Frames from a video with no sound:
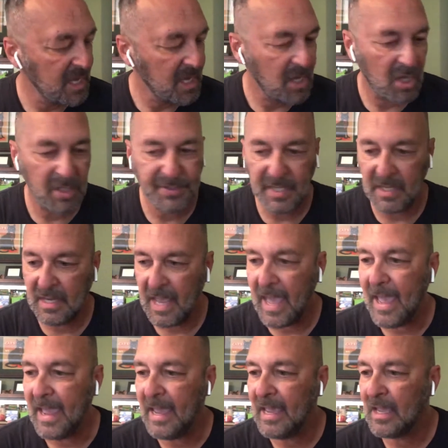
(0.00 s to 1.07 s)
Well,
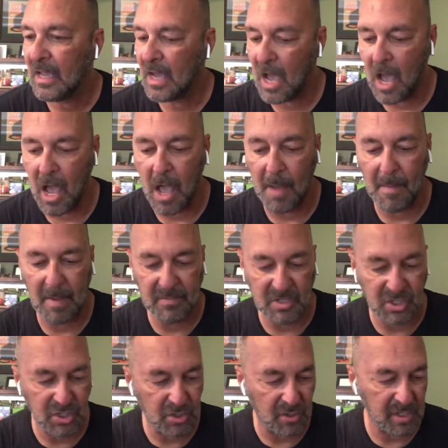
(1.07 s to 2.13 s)
today I'm going to
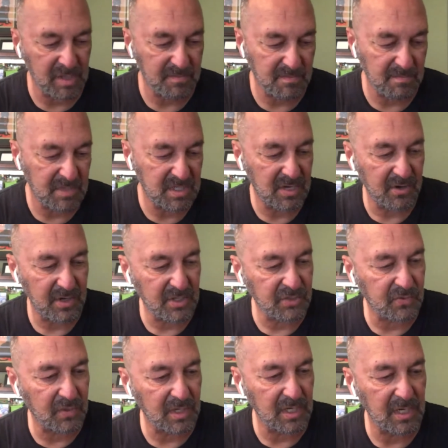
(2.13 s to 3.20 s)
show you the
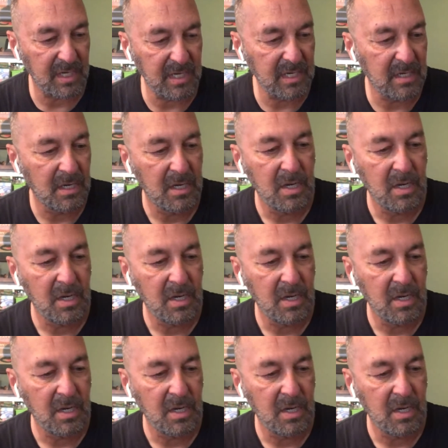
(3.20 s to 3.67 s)
materials we're going to need.